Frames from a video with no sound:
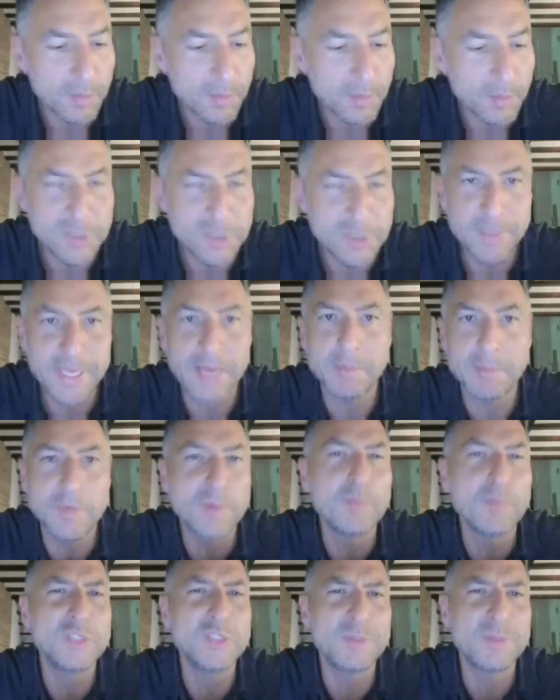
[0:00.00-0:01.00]

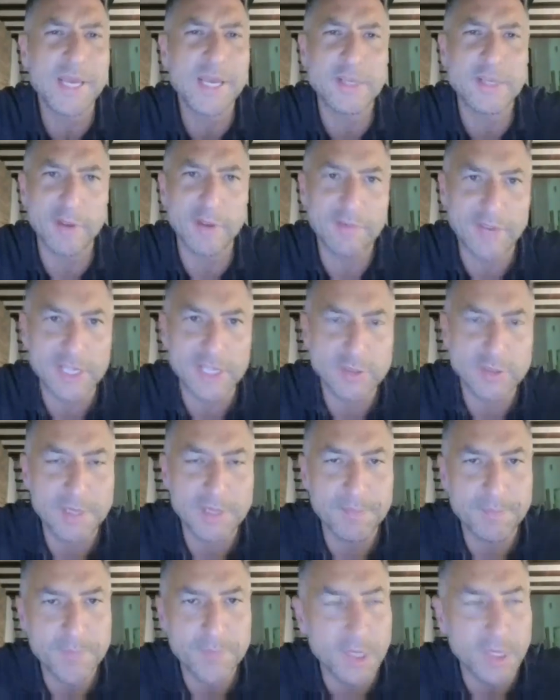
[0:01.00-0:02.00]
multiplicator effect,
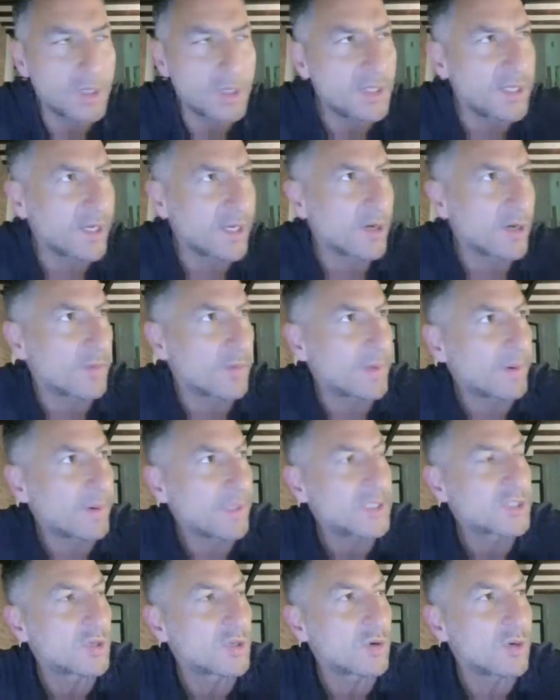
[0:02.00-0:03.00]
right, in the economy,
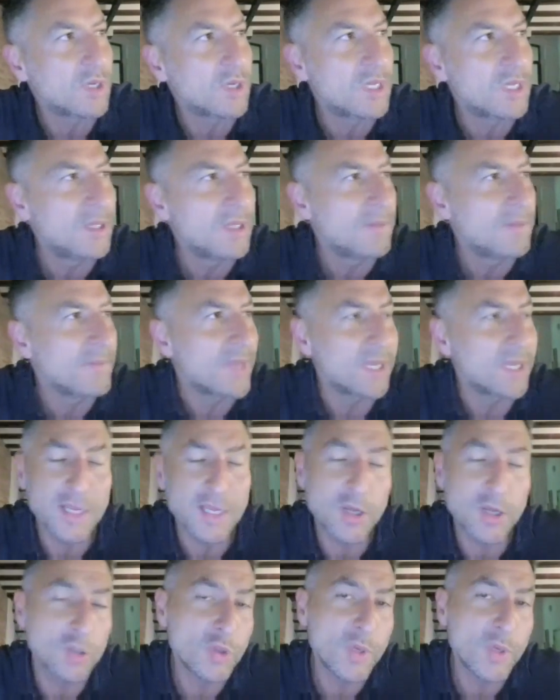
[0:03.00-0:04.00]
right? So, and they're
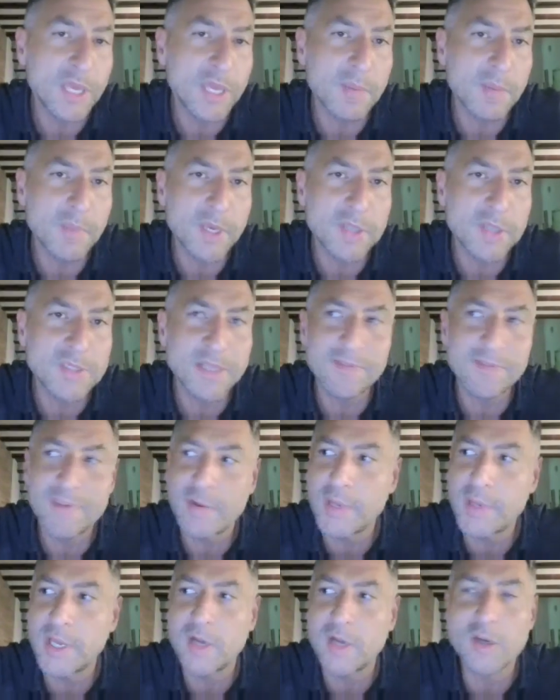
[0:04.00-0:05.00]
not doing it because they're
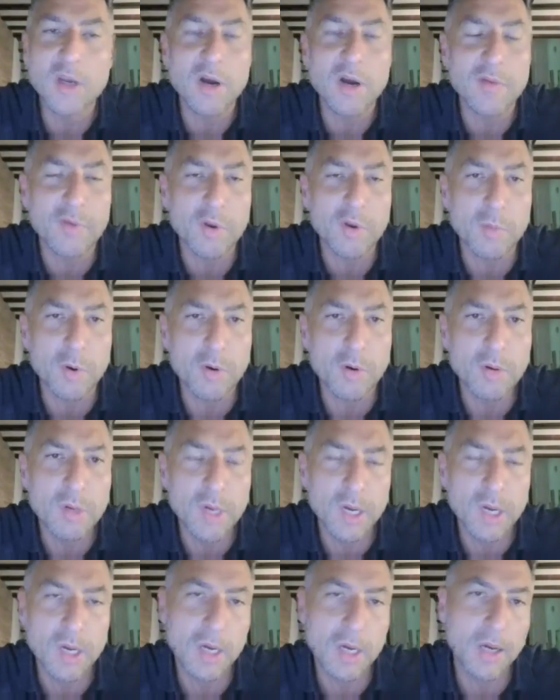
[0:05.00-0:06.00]
very uncomfortable,
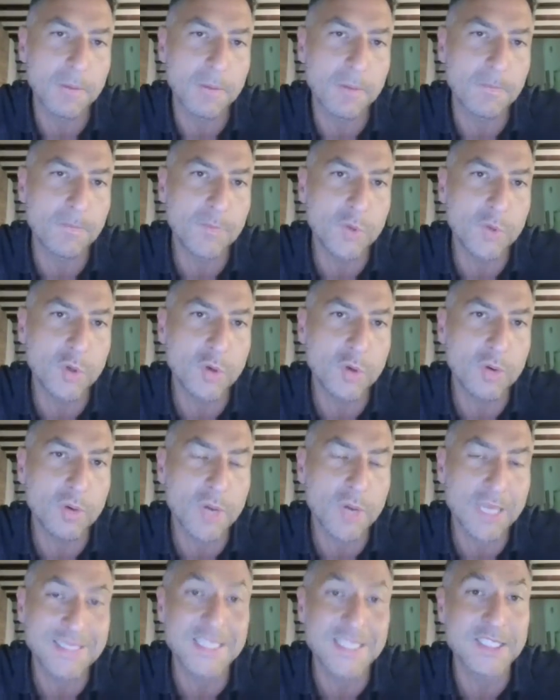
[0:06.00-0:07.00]

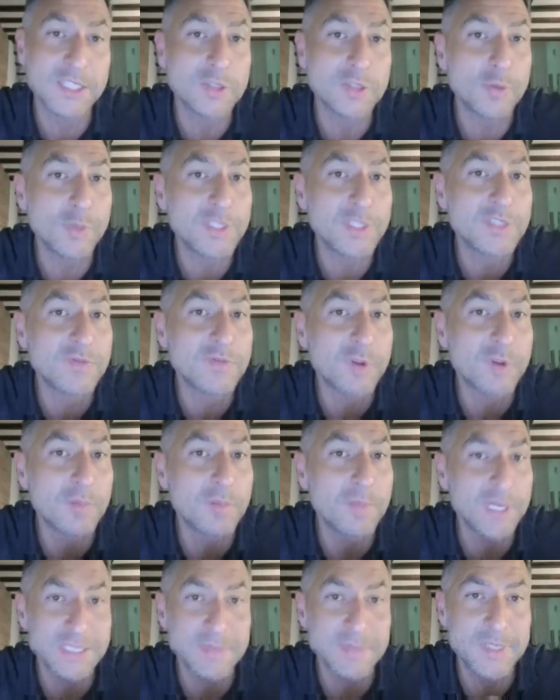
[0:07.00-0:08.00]
assessing the risk
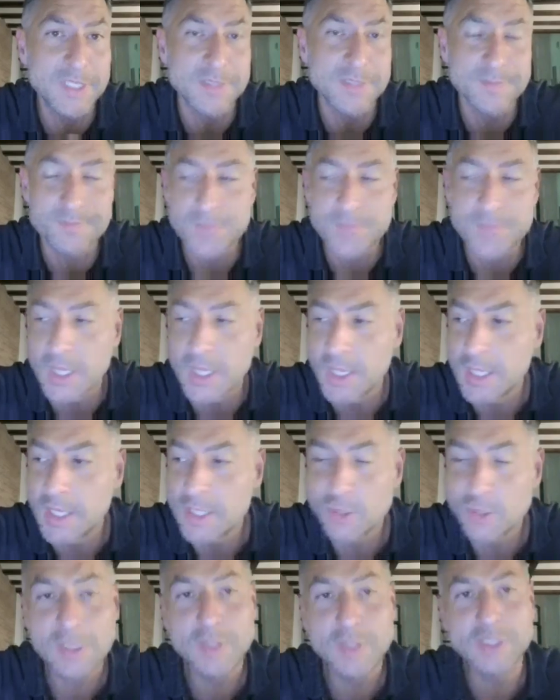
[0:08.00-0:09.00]
from SMEs.
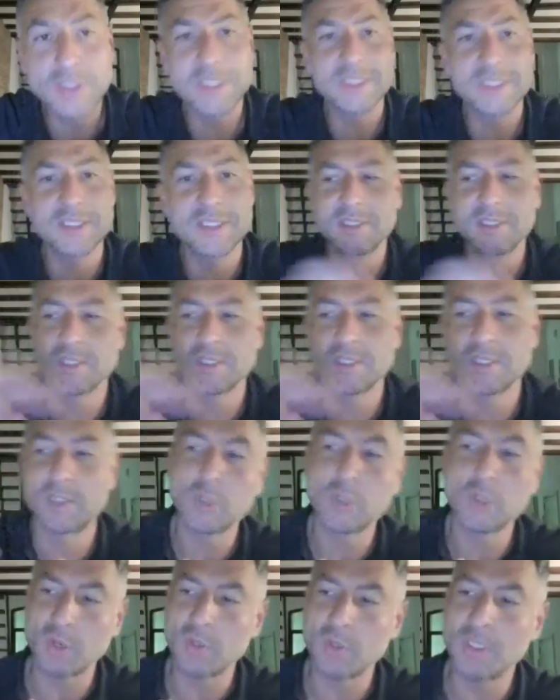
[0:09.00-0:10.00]
So there is no
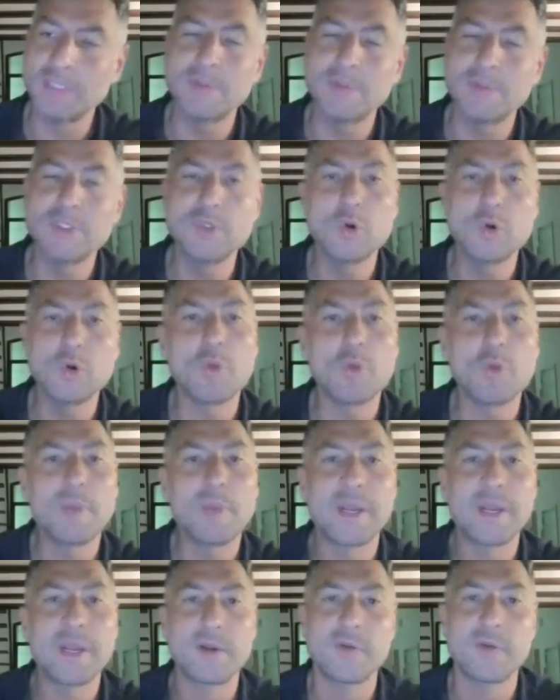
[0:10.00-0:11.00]

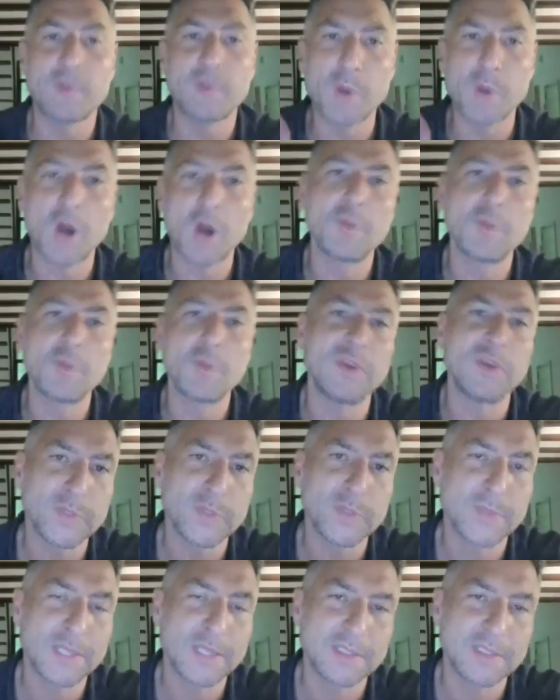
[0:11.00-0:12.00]
competitor from an RBF
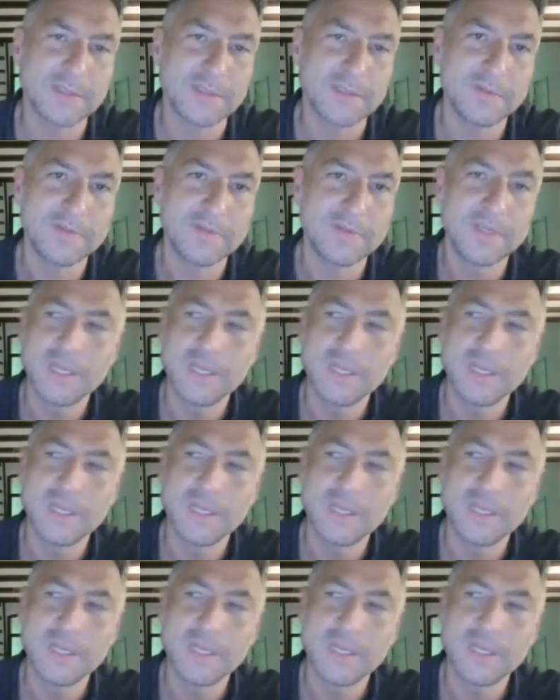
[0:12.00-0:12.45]
perspective,